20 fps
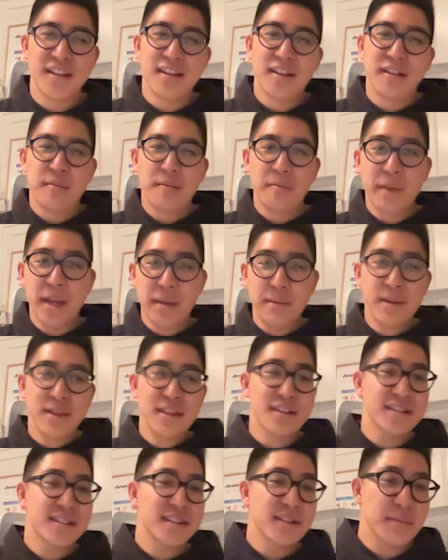Maybe
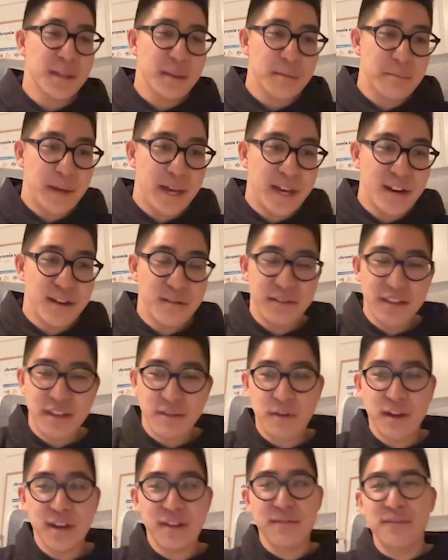there's something better.
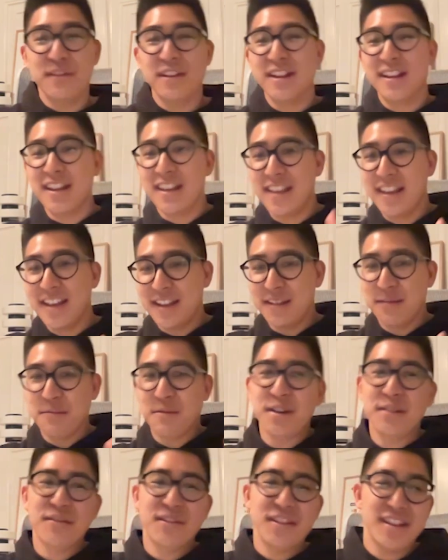What if we did this? What
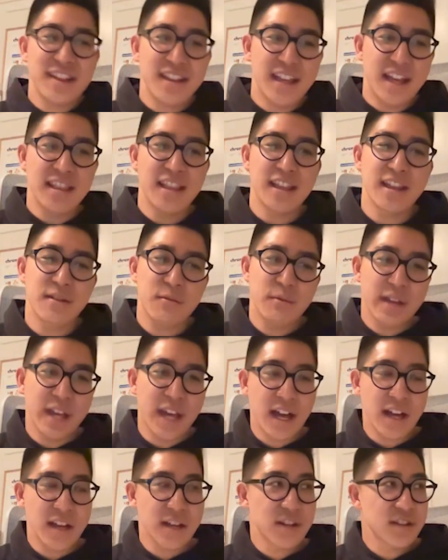if we did? And like we
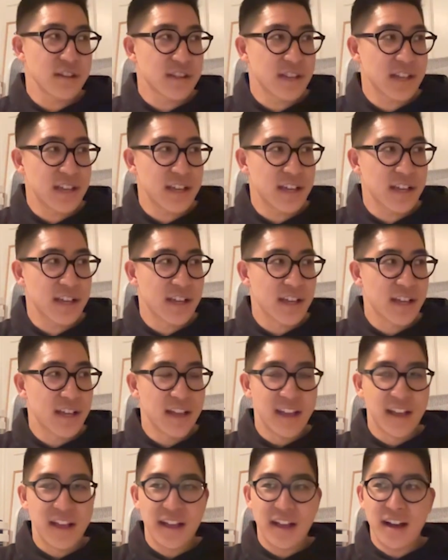actually
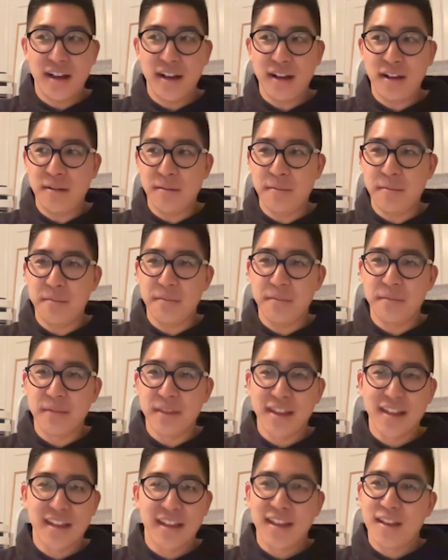
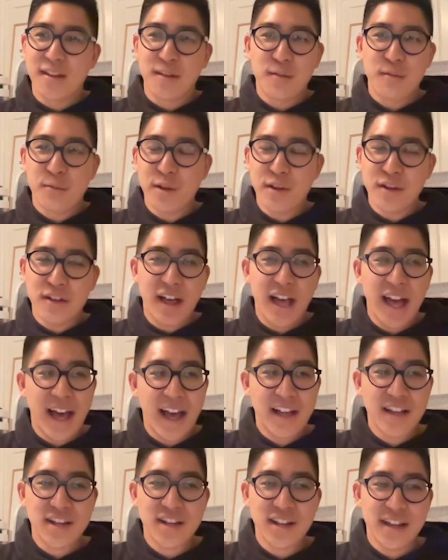we'll
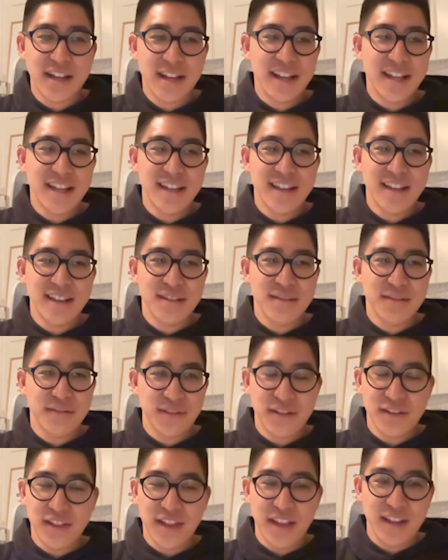hash ideas
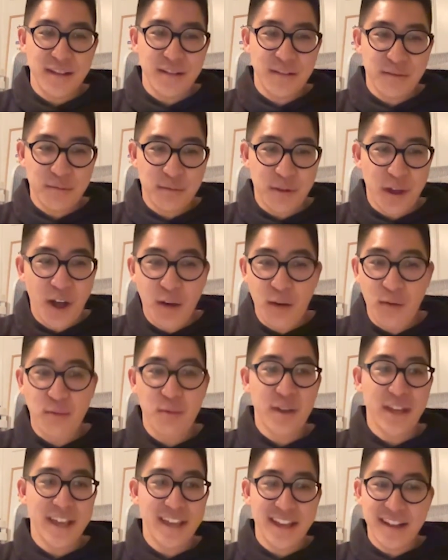for like a
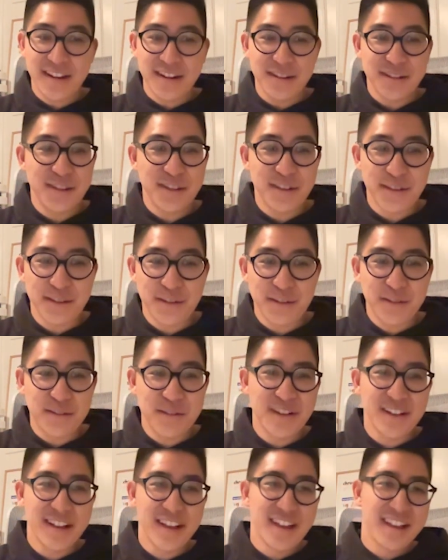week or two
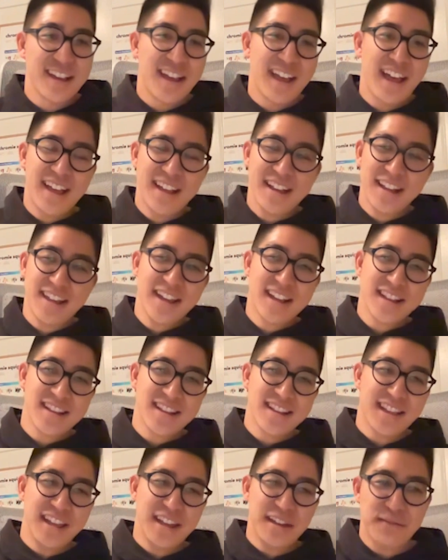and get to
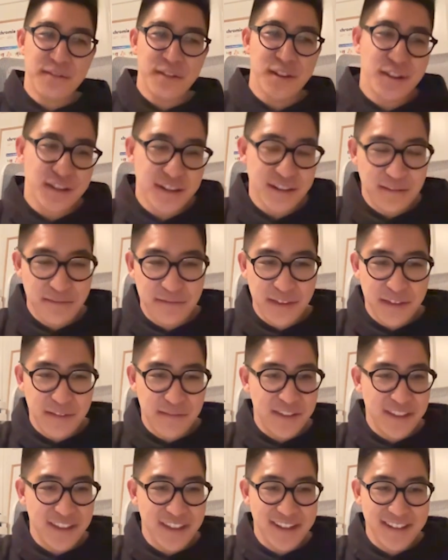like version
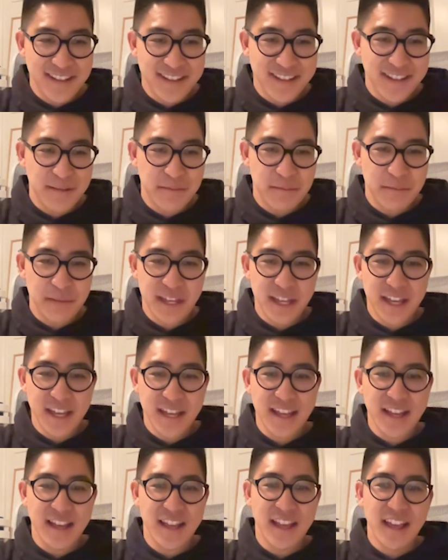50 on
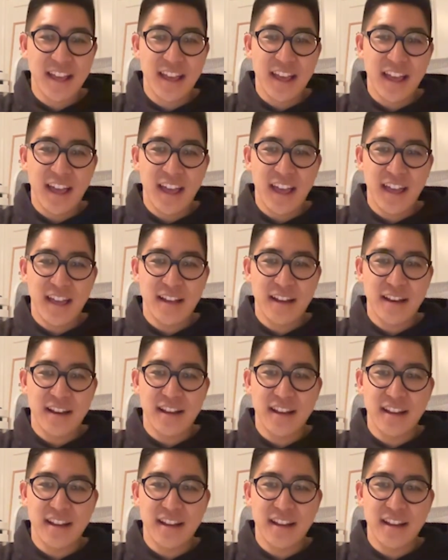something, and